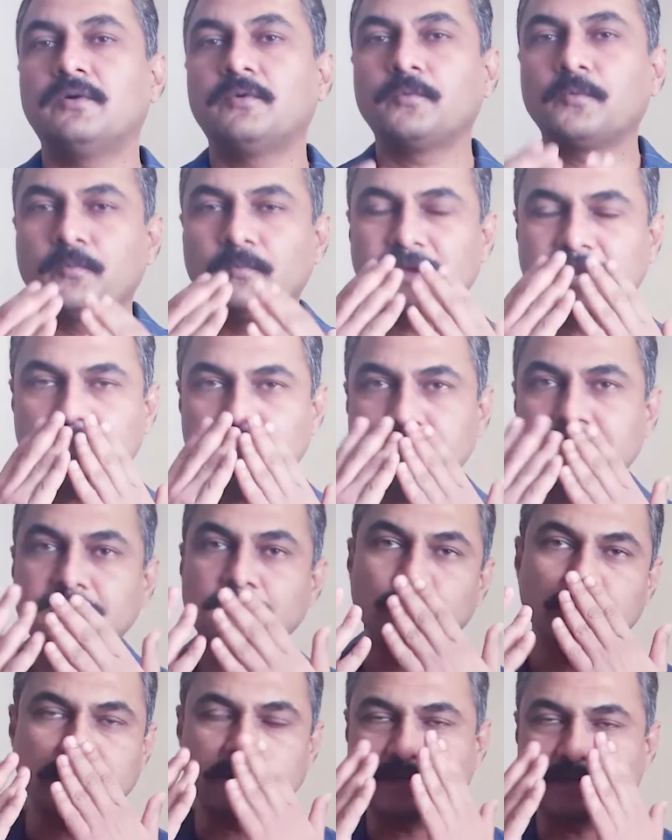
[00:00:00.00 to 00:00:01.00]
whenever
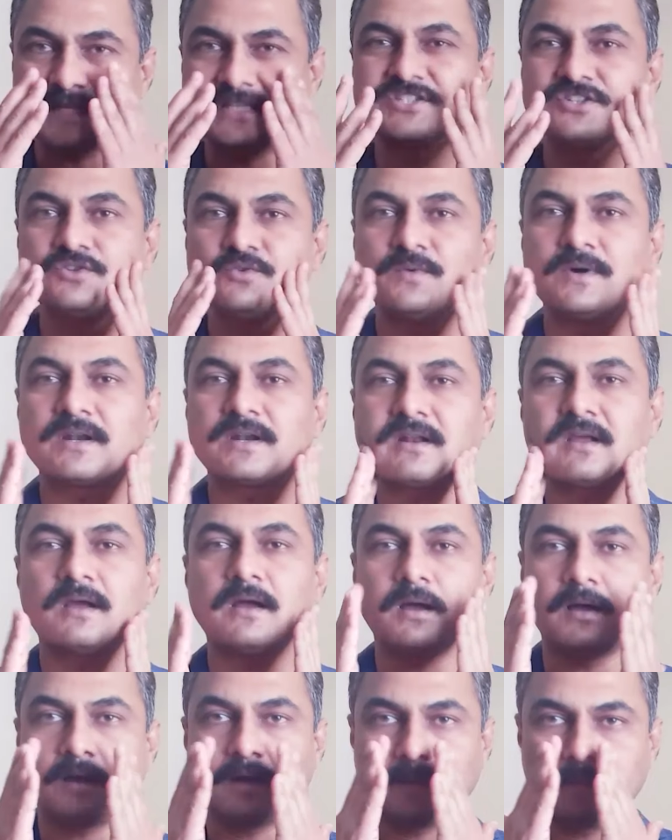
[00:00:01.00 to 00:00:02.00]
you touch your
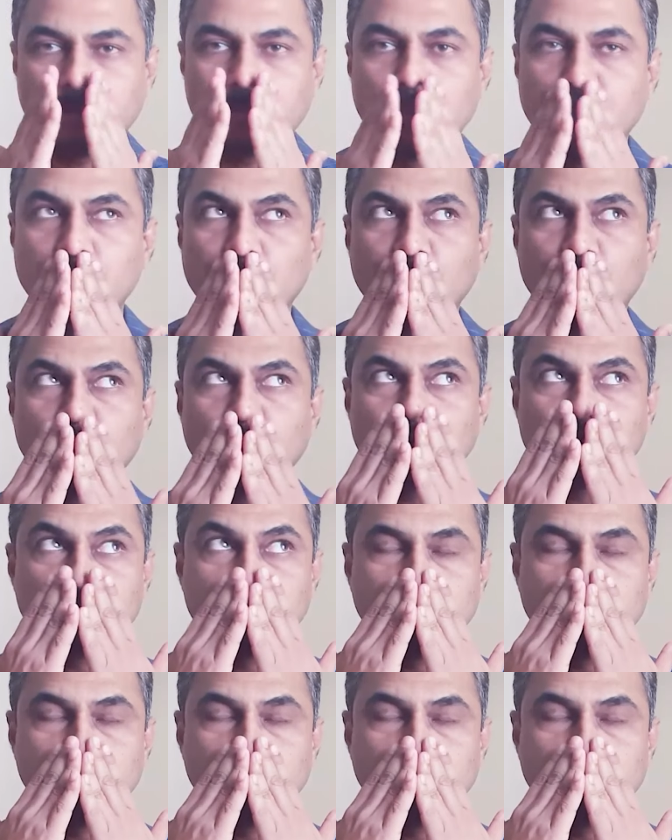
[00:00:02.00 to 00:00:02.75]
nose,